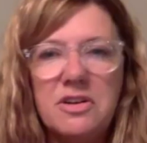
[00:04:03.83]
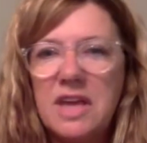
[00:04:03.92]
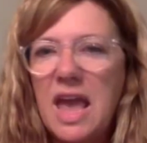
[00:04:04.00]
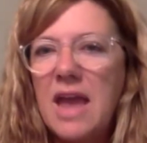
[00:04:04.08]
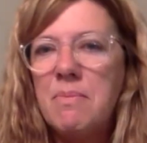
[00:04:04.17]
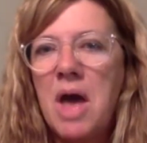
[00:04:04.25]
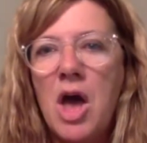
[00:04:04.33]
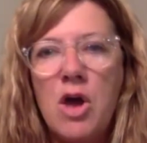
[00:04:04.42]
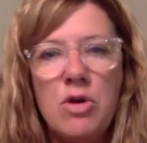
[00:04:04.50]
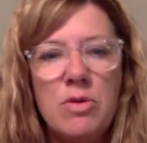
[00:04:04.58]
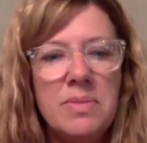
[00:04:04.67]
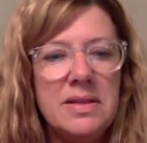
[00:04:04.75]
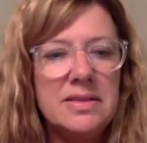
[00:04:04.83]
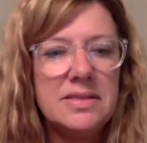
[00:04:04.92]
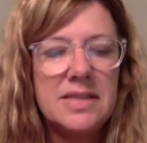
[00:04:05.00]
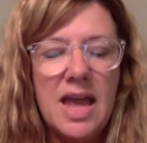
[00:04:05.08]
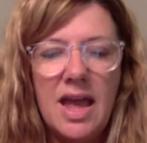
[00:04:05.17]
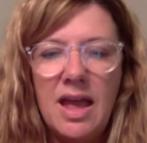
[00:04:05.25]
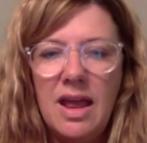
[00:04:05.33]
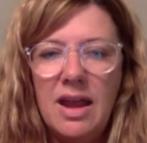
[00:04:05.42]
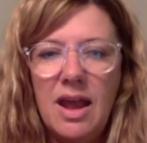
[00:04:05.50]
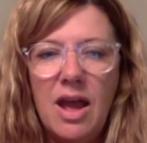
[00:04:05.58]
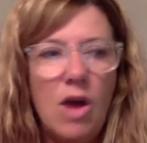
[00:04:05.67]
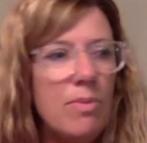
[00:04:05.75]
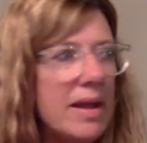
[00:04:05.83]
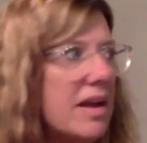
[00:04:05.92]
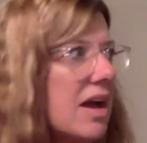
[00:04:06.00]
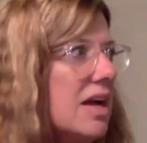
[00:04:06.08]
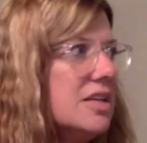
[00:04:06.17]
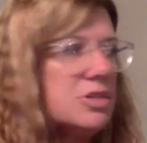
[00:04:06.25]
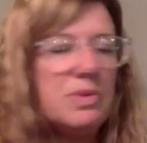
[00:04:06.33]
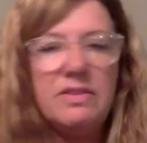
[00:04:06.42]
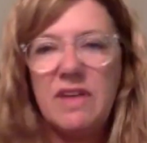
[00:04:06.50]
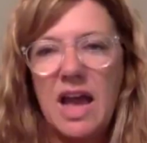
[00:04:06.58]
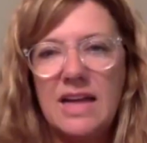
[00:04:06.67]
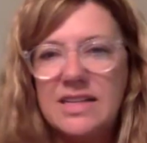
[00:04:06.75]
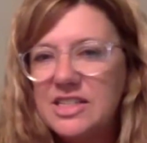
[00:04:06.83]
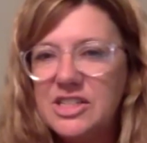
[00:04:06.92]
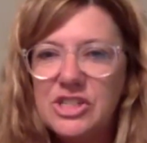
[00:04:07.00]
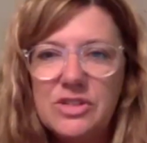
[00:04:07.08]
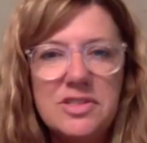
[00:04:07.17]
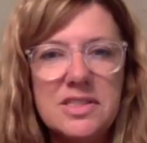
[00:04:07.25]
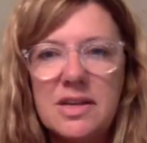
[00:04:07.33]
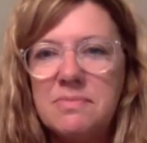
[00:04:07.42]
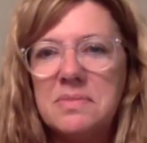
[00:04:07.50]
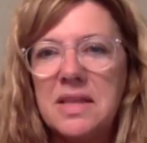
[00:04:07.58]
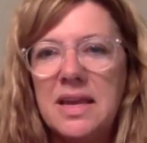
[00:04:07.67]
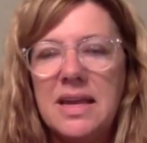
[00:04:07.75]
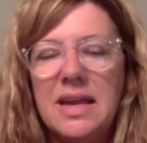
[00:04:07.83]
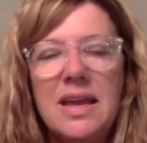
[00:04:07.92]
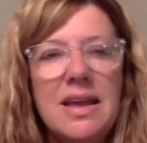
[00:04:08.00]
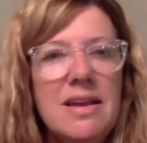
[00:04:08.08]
came home and said, oh my gosh, we've got to do something.